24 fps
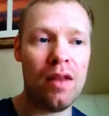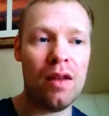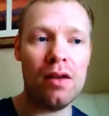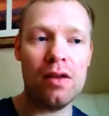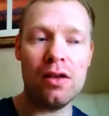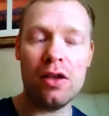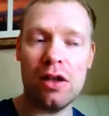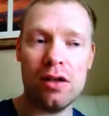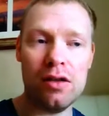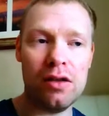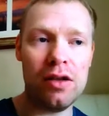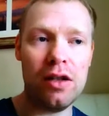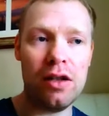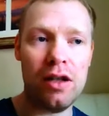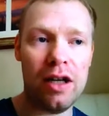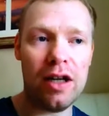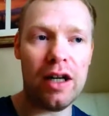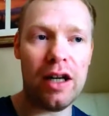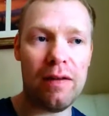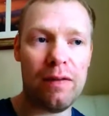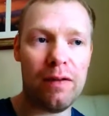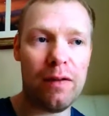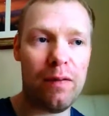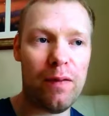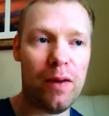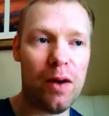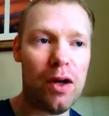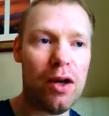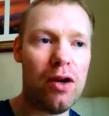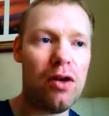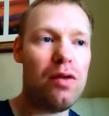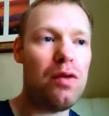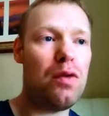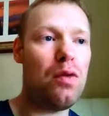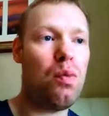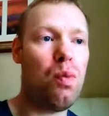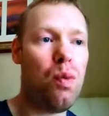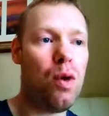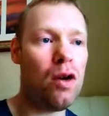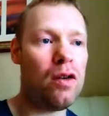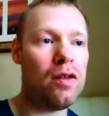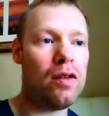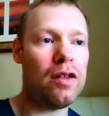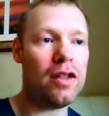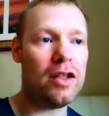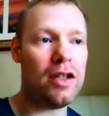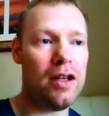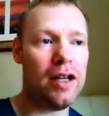So you don't have to follow the
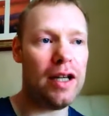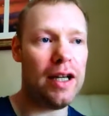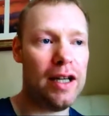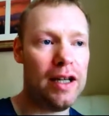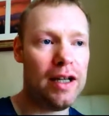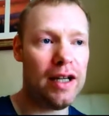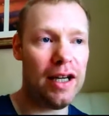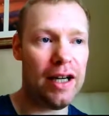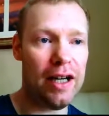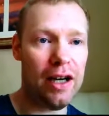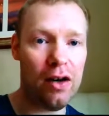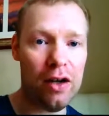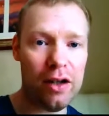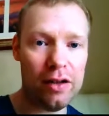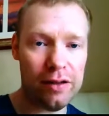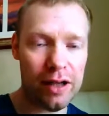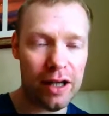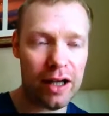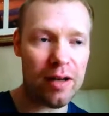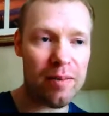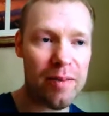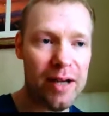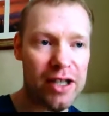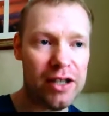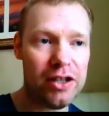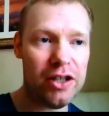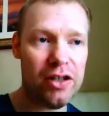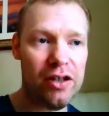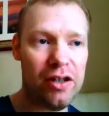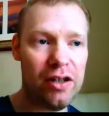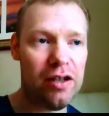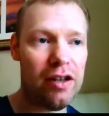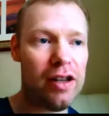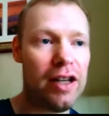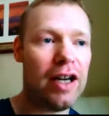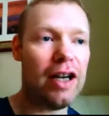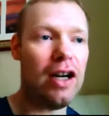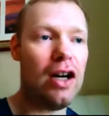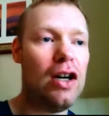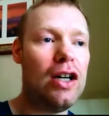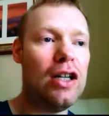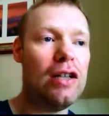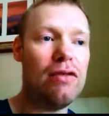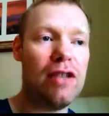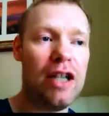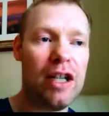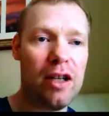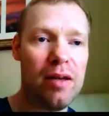one site a day. I recommend you do that.
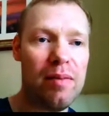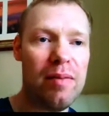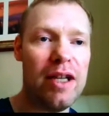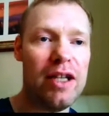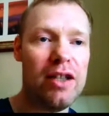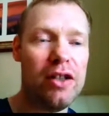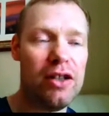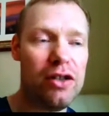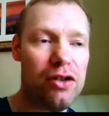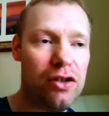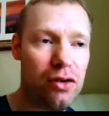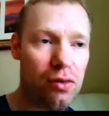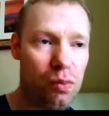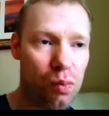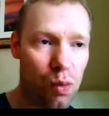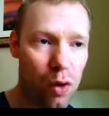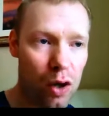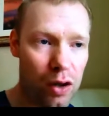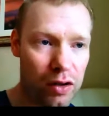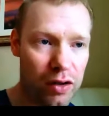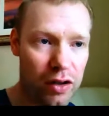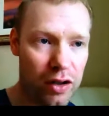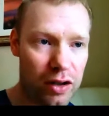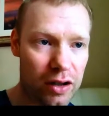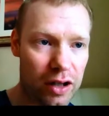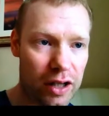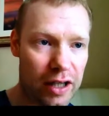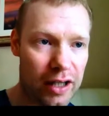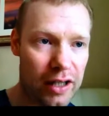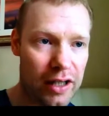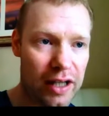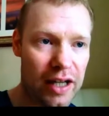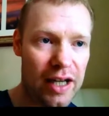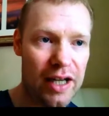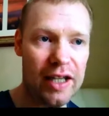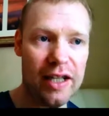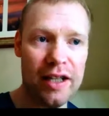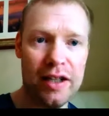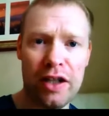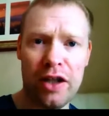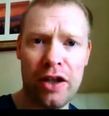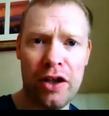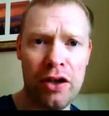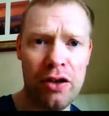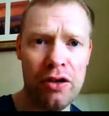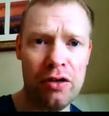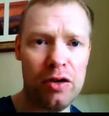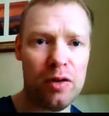I recommend you do one site a day. It's a
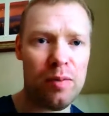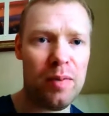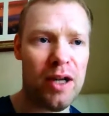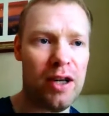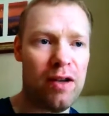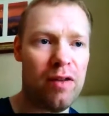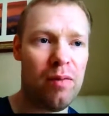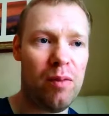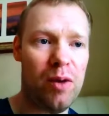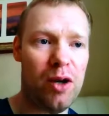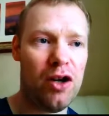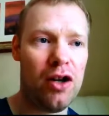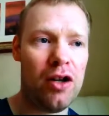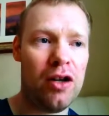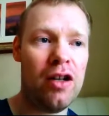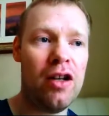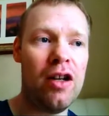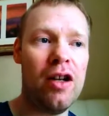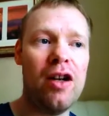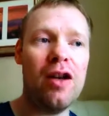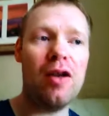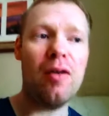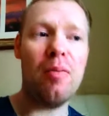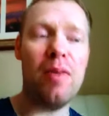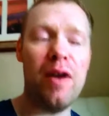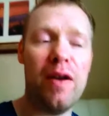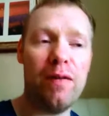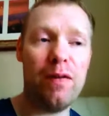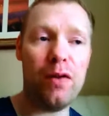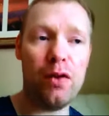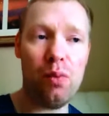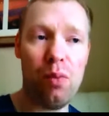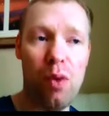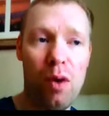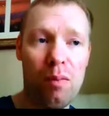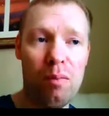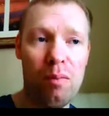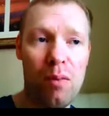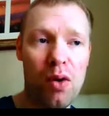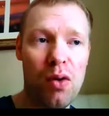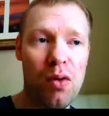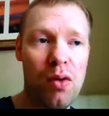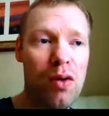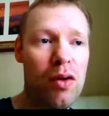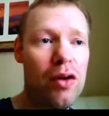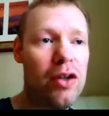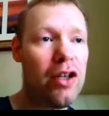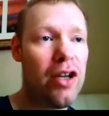huge amount of work, but if you want
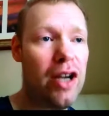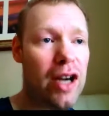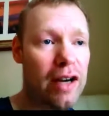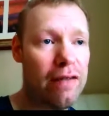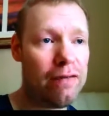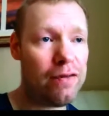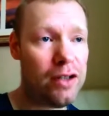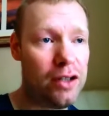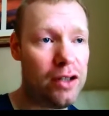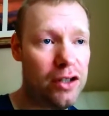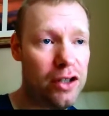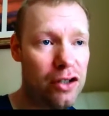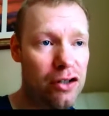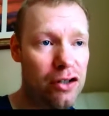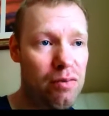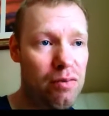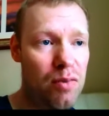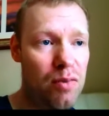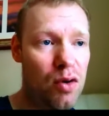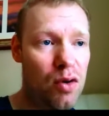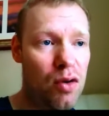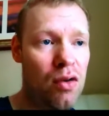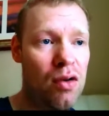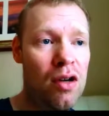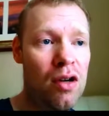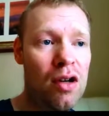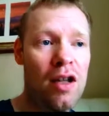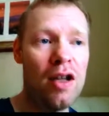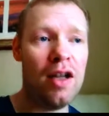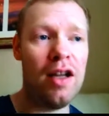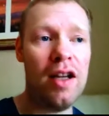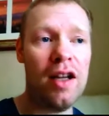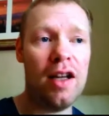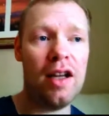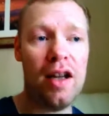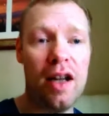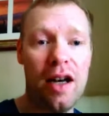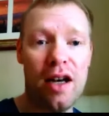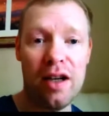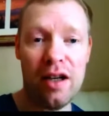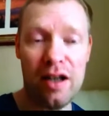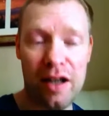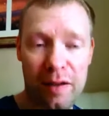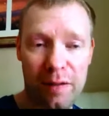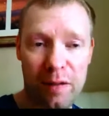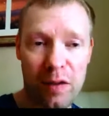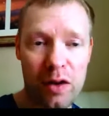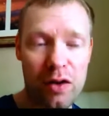more, you have to do more.
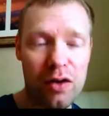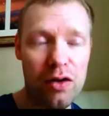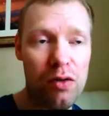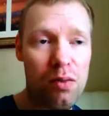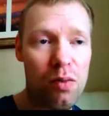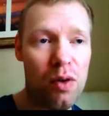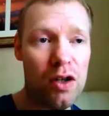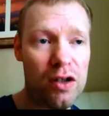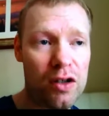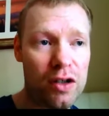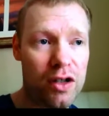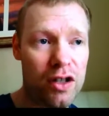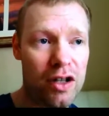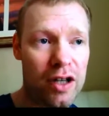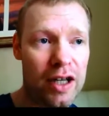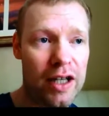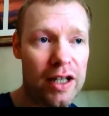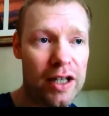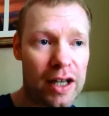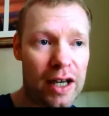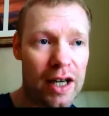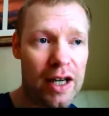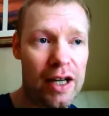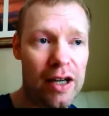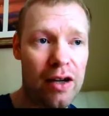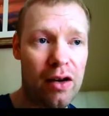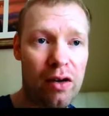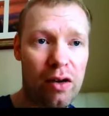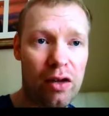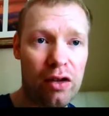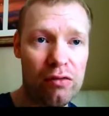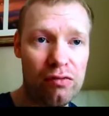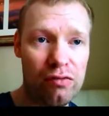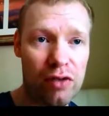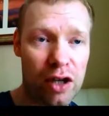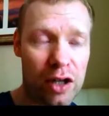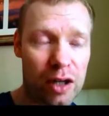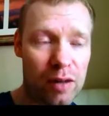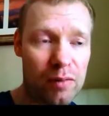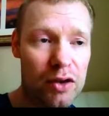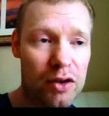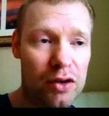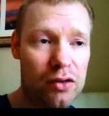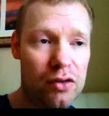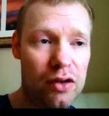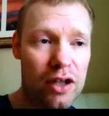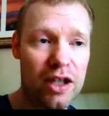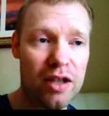if you do one site a day on the run
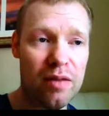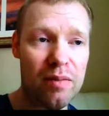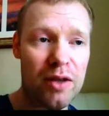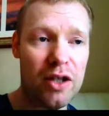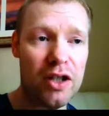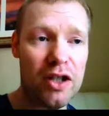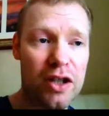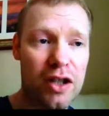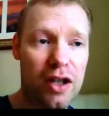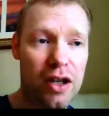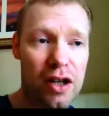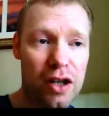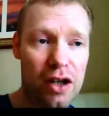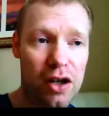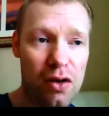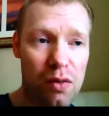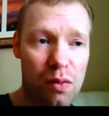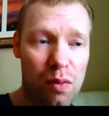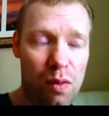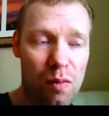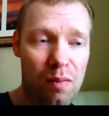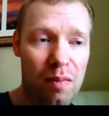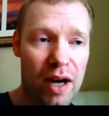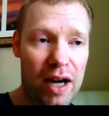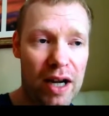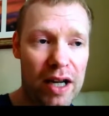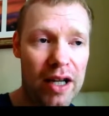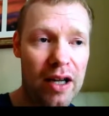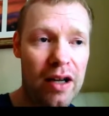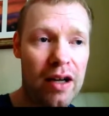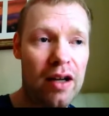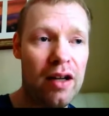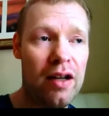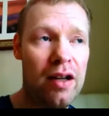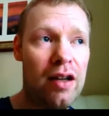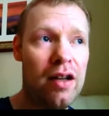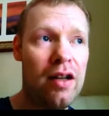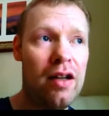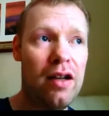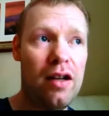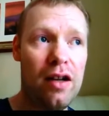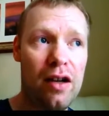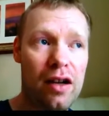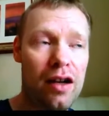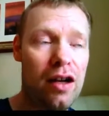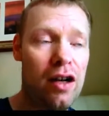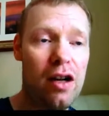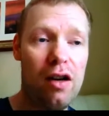Christmas, you will make
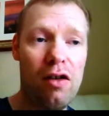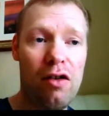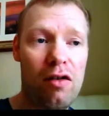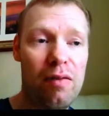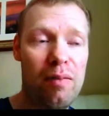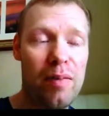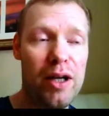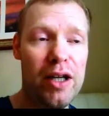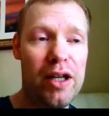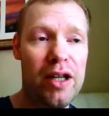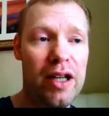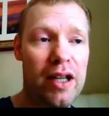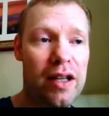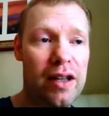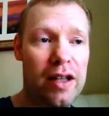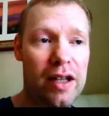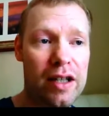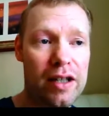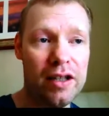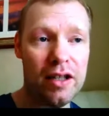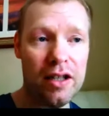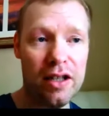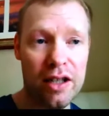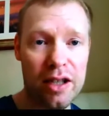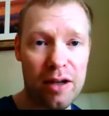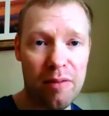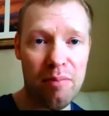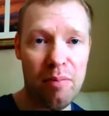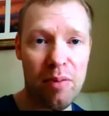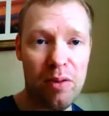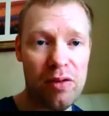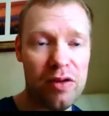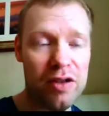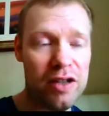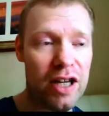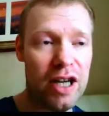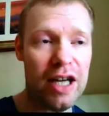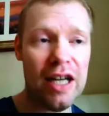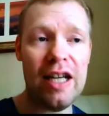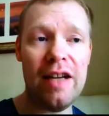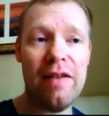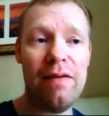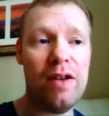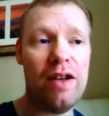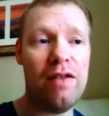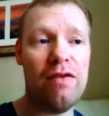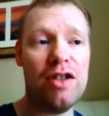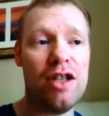a lot of money. That's as simple as that.
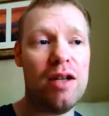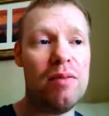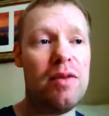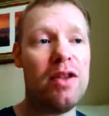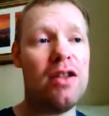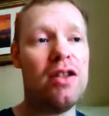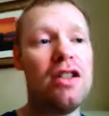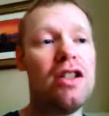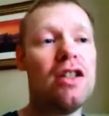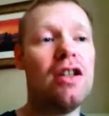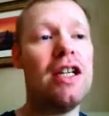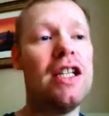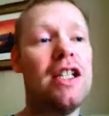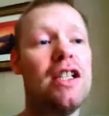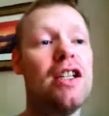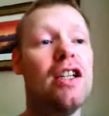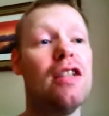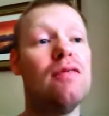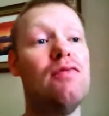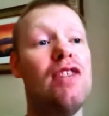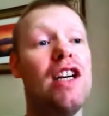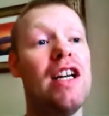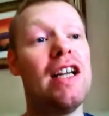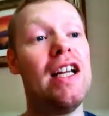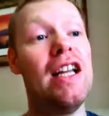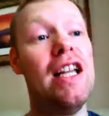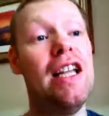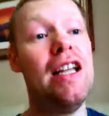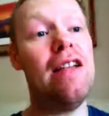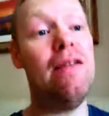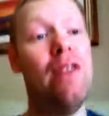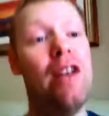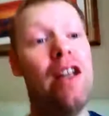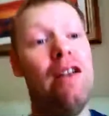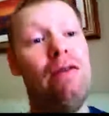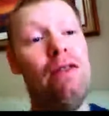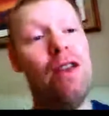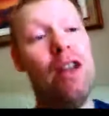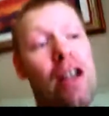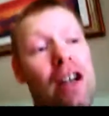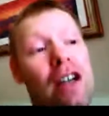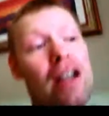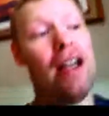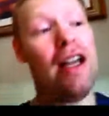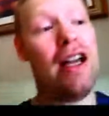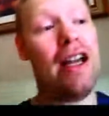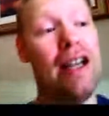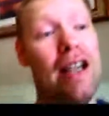Even if some of the sites don't rank, even if you
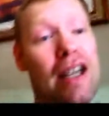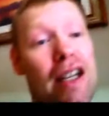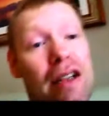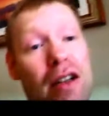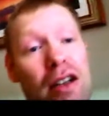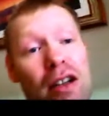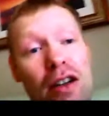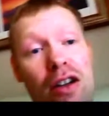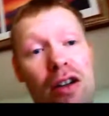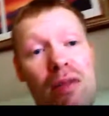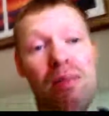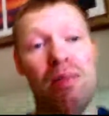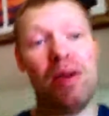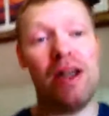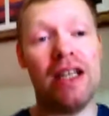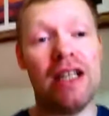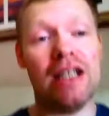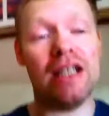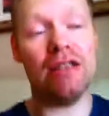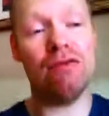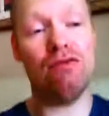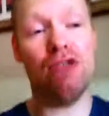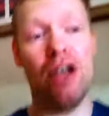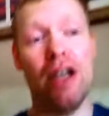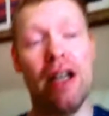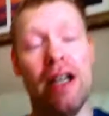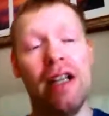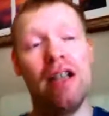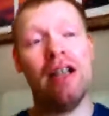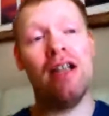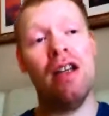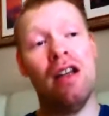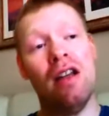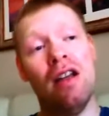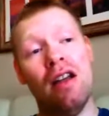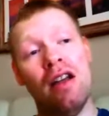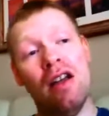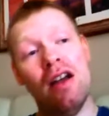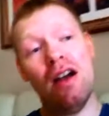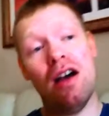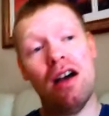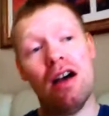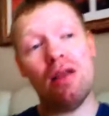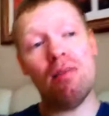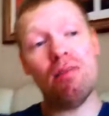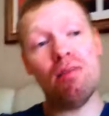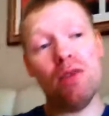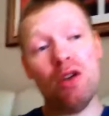don't get it completely right,
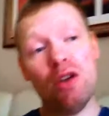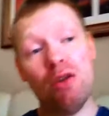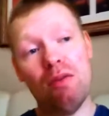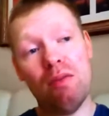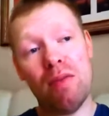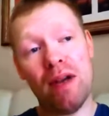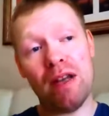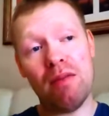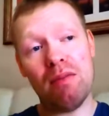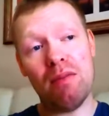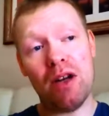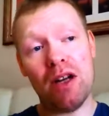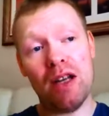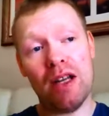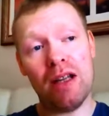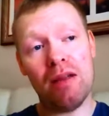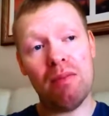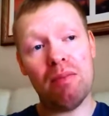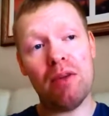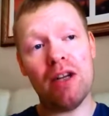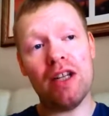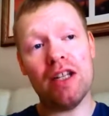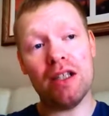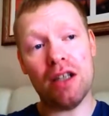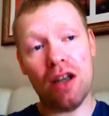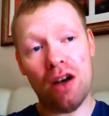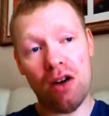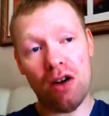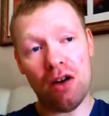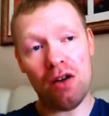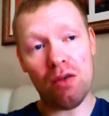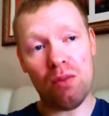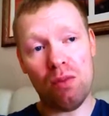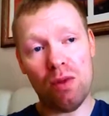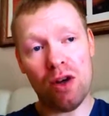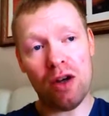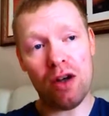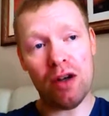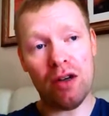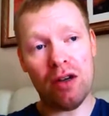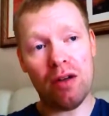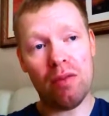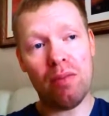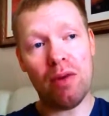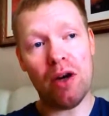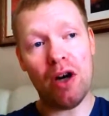you'll make money. But it's hard work.